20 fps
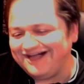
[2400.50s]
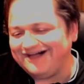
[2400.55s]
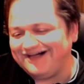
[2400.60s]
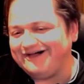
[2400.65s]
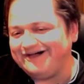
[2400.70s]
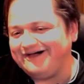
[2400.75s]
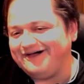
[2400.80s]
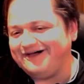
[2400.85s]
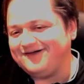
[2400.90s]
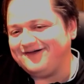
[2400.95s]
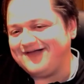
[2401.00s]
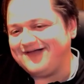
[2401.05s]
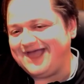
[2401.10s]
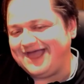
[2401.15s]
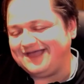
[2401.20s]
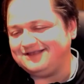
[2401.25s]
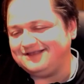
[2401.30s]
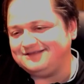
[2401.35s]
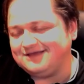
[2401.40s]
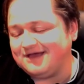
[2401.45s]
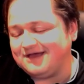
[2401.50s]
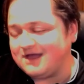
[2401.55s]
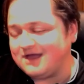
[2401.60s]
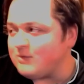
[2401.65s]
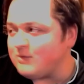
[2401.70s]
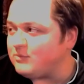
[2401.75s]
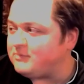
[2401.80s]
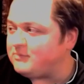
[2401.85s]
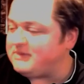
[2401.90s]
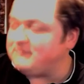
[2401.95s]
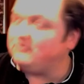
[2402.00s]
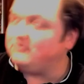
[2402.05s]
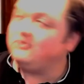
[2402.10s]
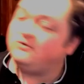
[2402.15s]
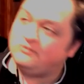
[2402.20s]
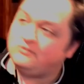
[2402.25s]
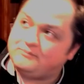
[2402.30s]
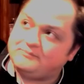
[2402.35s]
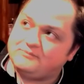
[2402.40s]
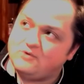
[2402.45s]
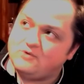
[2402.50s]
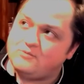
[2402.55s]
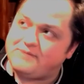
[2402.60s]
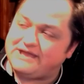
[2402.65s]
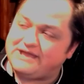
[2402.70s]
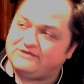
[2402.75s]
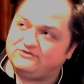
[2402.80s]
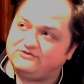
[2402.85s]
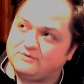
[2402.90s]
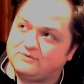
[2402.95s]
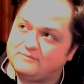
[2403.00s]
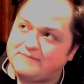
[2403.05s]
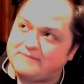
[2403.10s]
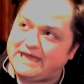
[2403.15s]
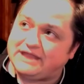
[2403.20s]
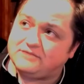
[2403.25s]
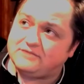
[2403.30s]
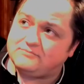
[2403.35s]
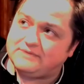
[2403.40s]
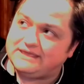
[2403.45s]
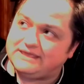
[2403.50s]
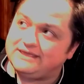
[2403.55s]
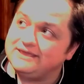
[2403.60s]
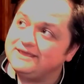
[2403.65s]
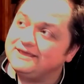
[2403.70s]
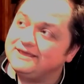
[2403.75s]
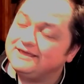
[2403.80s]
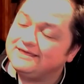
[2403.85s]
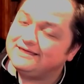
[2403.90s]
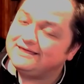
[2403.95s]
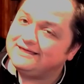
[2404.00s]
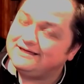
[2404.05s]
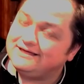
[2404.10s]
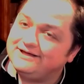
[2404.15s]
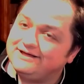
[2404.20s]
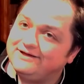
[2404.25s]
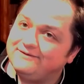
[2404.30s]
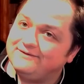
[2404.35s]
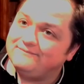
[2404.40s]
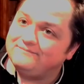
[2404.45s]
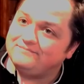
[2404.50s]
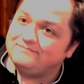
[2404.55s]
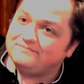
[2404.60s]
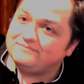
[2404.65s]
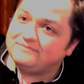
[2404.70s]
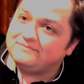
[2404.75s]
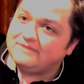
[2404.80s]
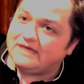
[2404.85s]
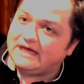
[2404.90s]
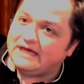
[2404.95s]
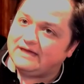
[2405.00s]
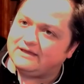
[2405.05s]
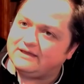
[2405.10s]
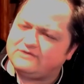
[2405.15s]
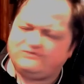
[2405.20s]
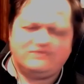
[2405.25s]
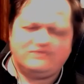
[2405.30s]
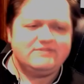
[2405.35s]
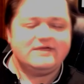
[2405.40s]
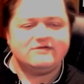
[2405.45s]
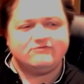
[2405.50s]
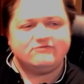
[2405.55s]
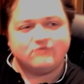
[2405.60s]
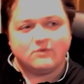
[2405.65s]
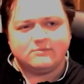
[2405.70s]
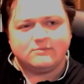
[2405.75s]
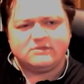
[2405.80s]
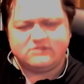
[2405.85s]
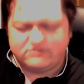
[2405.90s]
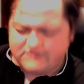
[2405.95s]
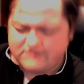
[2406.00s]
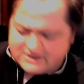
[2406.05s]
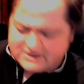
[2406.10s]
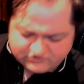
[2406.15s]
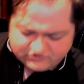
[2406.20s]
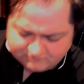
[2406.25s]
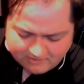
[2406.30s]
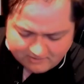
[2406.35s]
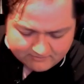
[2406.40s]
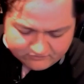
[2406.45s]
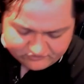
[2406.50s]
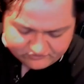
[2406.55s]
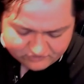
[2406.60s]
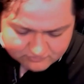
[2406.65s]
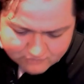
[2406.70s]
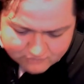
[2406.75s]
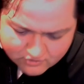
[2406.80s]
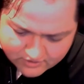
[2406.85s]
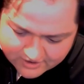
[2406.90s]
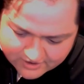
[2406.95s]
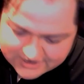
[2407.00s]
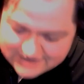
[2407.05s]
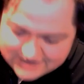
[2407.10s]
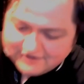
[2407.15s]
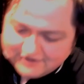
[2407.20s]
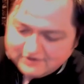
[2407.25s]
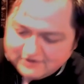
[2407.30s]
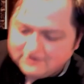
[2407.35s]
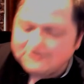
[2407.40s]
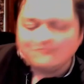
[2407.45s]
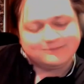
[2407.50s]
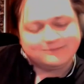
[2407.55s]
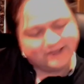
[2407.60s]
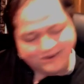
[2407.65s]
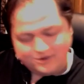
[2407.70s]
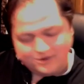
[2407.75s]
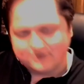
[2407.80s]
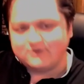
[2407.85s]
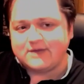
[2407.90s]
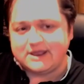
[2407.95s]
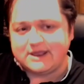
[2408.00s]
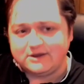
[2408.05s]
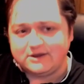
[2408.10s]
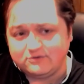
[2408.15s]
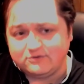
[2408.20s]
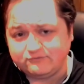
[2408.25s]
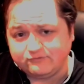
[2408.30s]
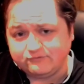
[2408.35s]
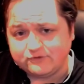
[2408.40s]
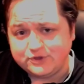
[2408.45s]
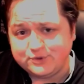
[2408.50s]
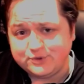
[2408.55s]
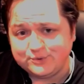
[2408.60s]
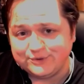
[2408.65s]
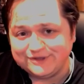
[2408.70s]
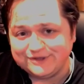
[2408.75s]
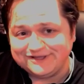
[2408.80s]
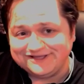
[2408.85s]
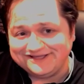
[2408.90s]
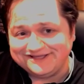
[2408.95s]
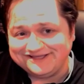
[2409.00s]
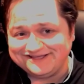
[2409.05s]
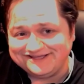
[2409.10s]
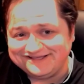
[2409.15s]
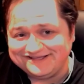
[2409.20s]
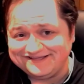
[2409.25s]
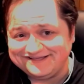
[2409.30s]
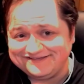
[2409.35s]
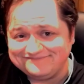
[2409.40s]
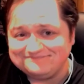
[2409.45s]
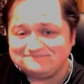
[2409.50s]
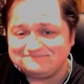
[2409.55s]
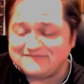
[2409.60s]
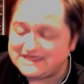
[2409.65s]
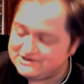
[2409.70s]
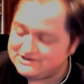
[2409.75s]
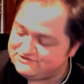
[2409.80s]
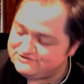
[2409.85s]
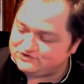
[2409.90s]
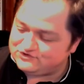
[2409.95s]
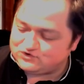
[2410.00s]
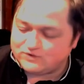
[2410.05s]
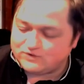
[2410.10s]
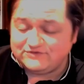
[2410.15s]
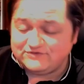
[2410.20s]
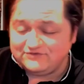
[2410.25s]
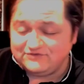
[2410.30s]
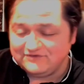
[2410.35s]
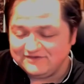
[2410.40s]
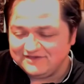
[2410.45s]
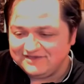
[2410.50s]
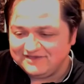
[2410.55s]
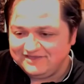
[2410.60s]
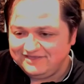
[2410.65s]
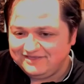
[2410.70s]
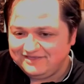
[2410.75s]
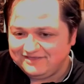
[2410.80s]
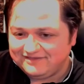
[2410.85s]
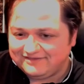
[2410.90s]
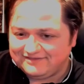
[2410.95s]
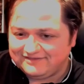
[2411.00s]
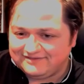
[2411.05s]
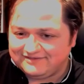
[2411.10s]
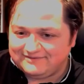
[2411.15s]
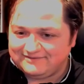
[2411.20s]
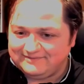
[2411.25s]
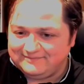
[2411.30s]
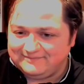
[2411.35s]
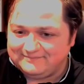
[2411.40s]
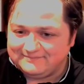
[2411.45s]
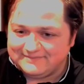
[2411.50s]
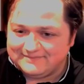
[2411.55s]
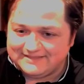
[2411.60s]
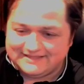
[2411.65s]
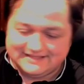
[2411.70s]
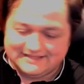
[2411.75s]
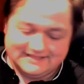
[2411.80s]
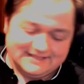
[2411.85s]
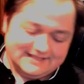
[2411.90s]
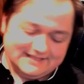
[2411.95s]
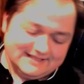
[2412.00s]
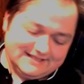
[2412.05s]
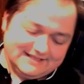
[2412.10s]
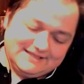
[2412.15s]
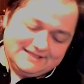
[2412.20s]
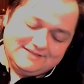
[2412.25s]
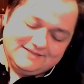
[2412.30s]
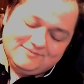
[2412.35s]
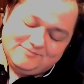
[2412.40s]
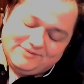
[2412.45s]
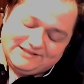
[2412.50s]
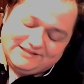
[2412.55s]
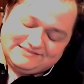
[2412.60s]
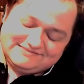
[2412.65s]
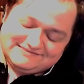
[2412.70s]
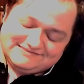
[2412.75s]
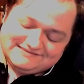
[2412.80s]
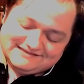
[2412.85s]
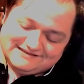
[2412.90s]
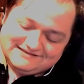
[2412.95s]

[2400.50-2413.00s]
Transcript: and a couple people who pants were mad at me, because then they informed me that they just published the book unedited, and I'm like, great, good for you. That is a choice, uh, but